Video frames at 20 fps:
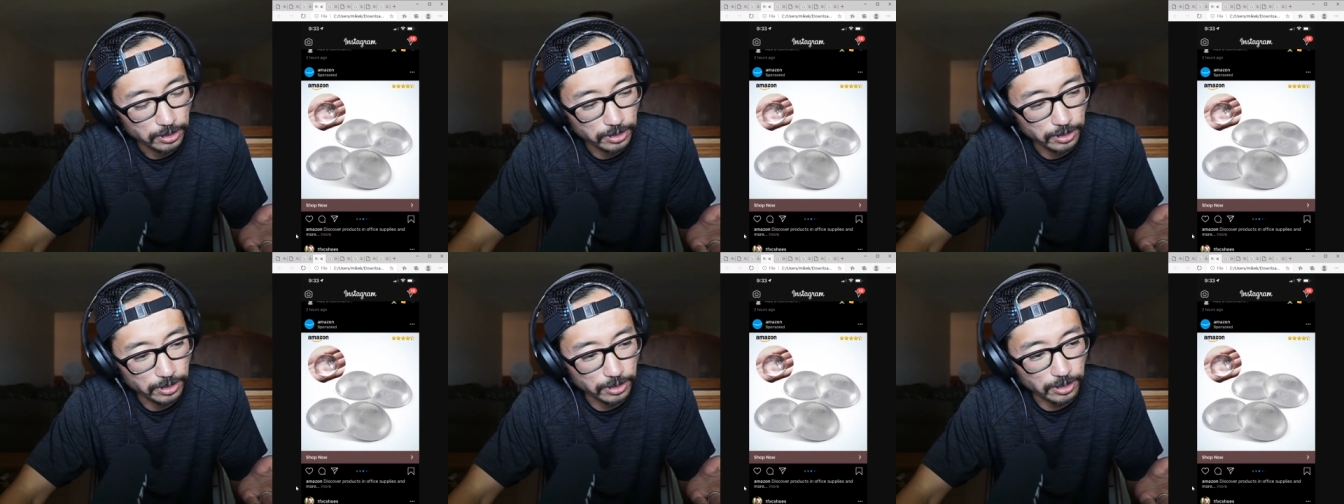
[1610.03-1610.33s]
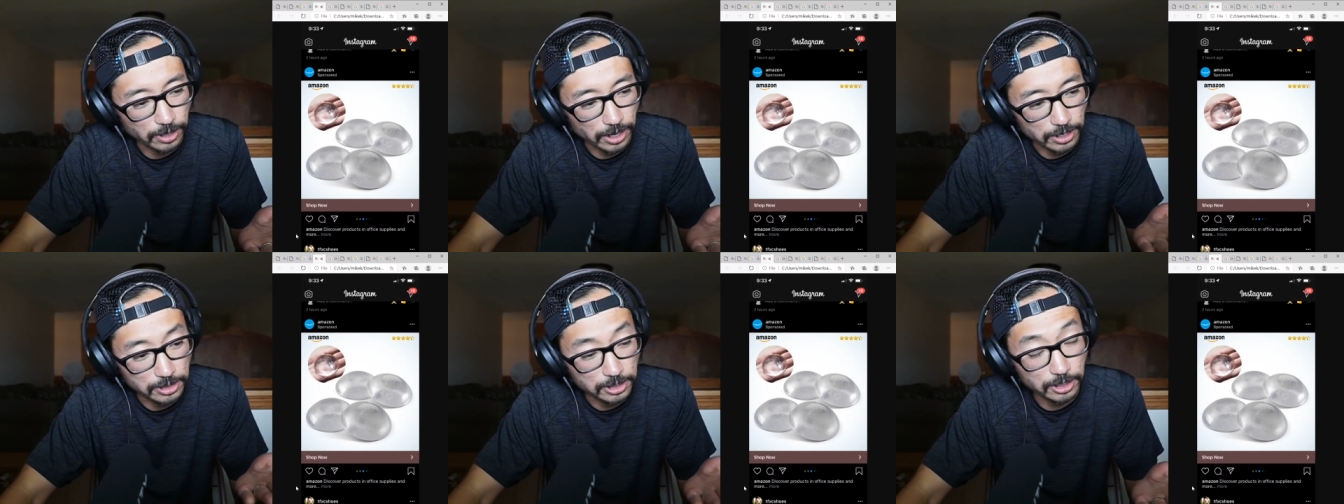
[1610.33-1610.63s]

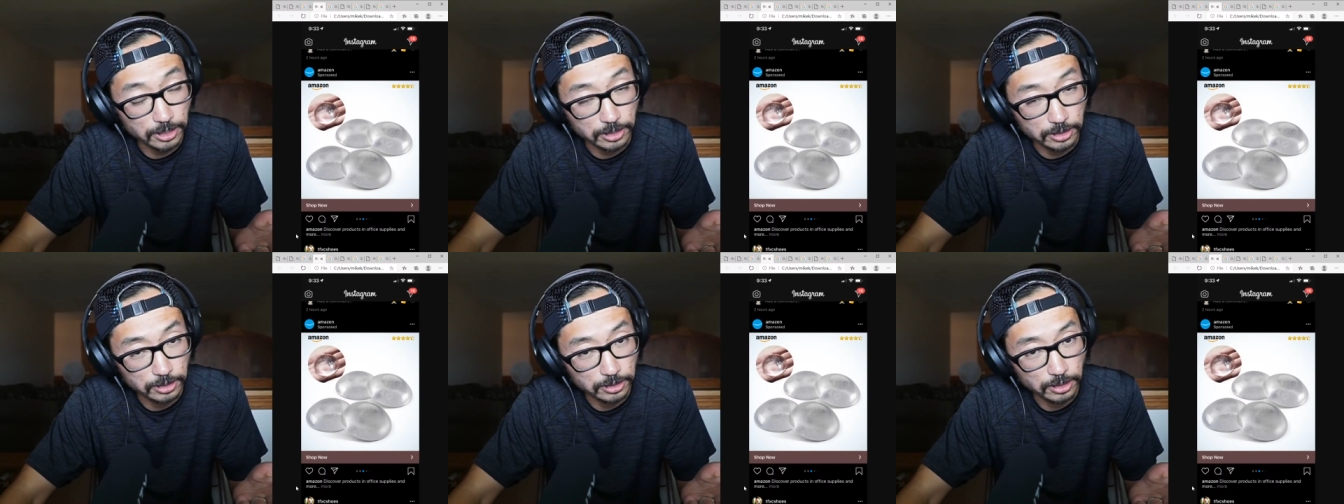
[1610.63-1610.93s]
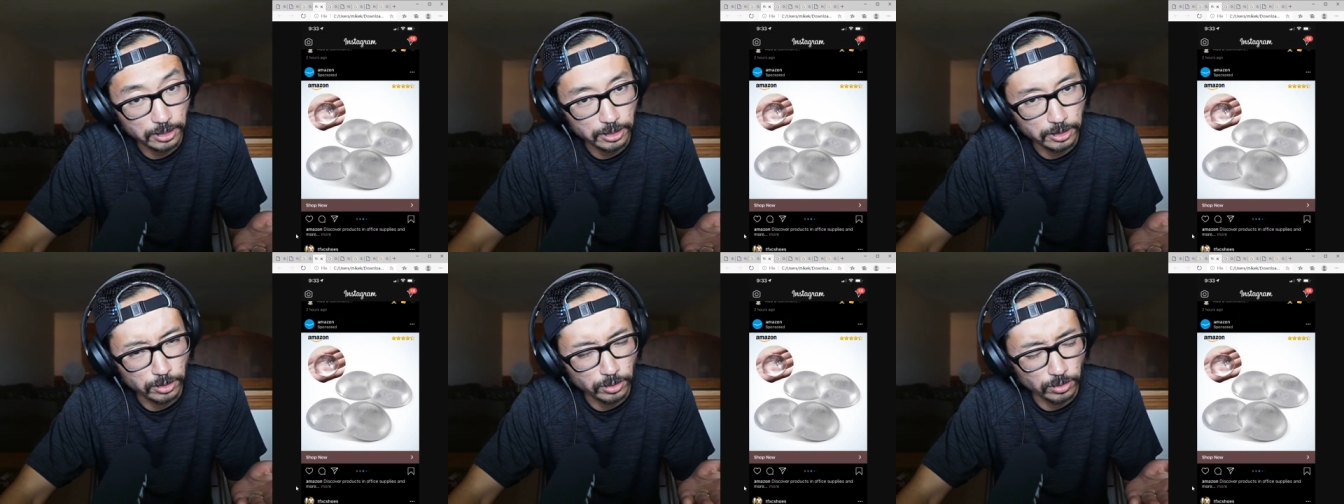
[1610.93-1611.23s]
I think
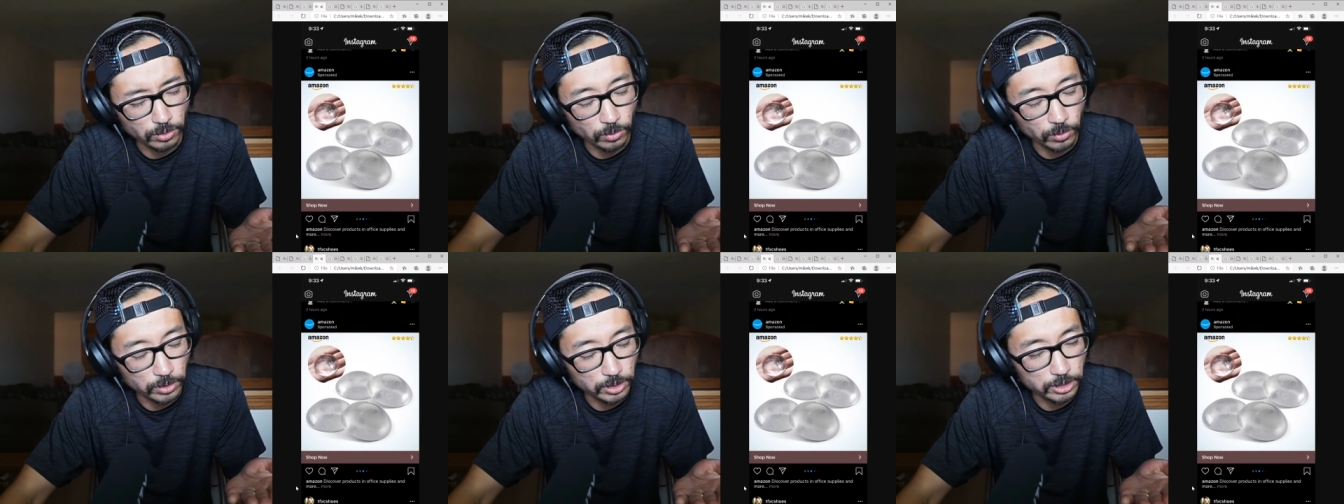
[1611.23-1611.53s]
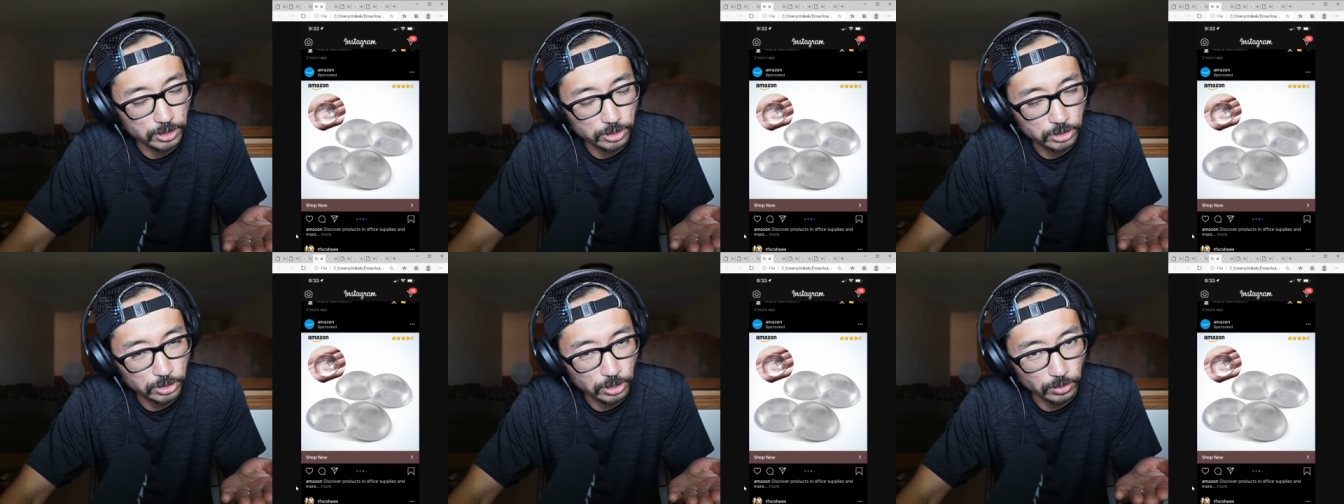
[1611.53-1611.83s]
in order
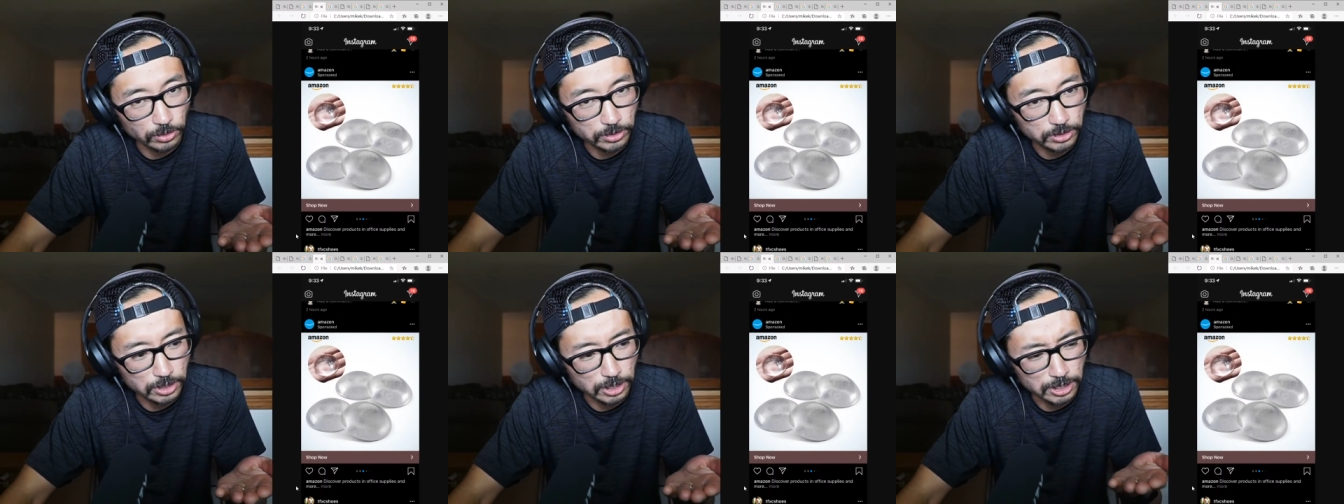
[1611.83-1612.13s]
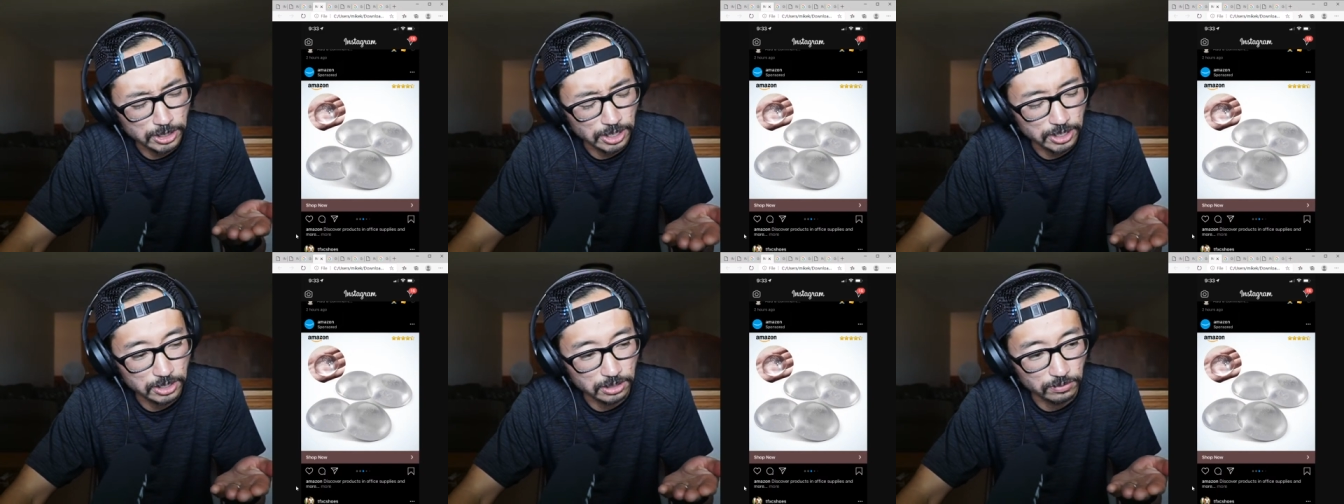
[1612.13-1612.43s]
to show the
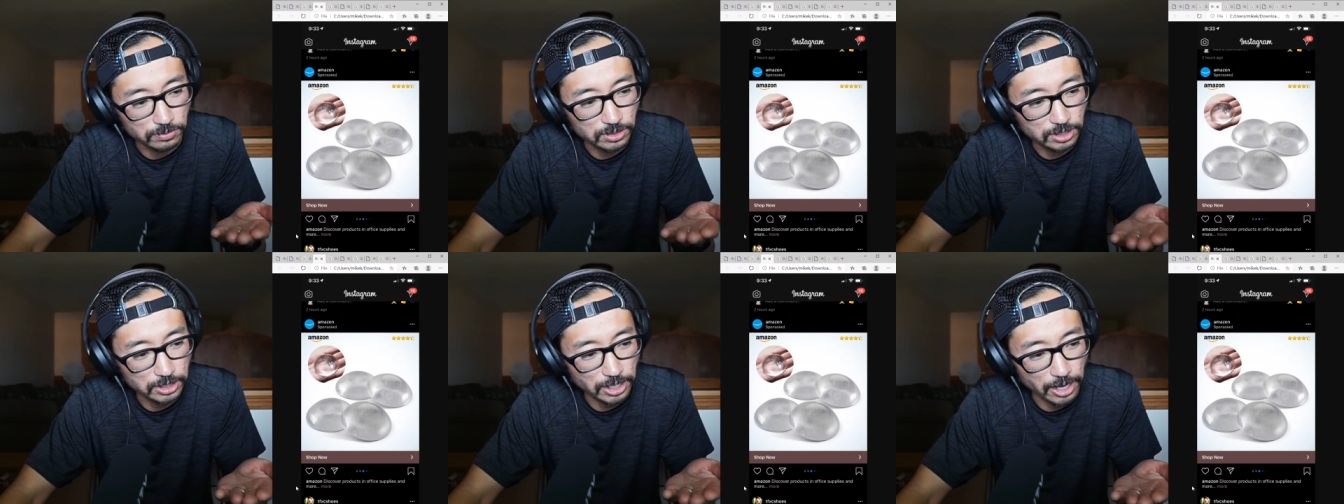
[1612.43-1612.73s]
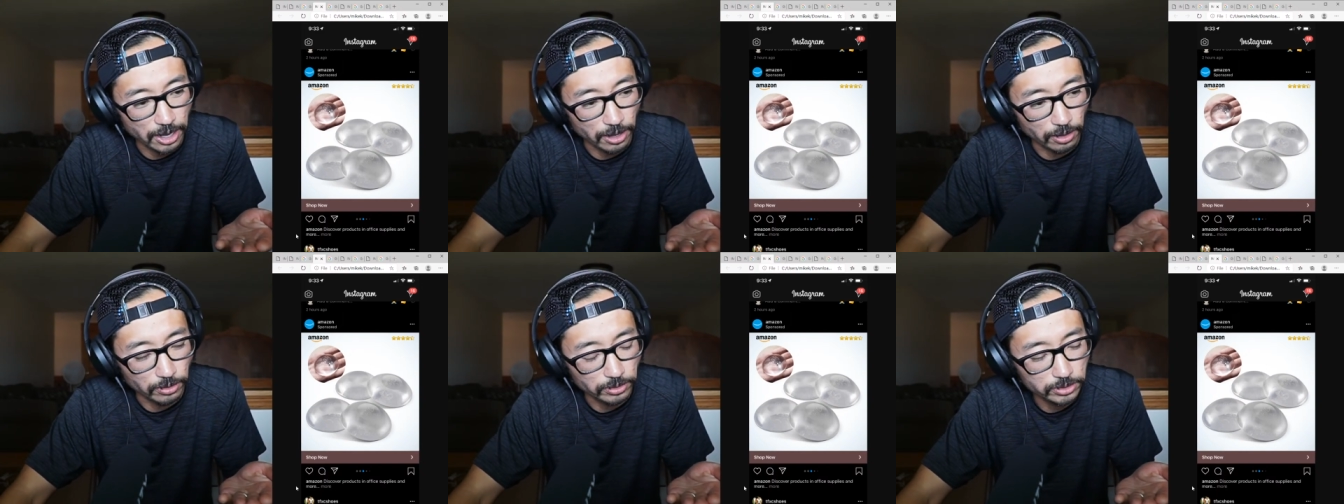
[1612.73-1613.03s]
sense of
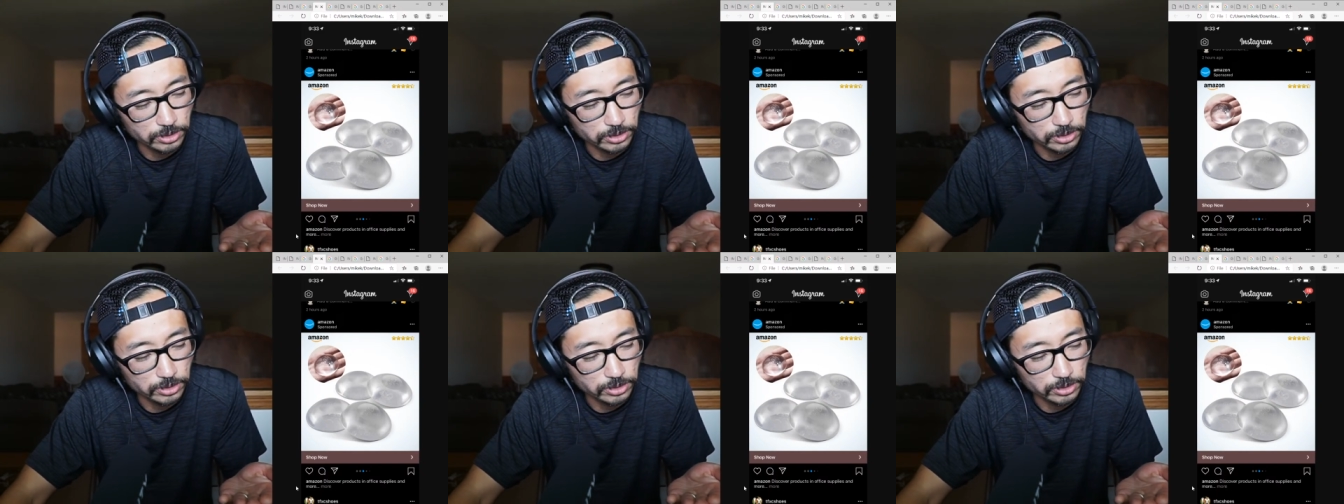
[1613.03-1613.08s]
scale.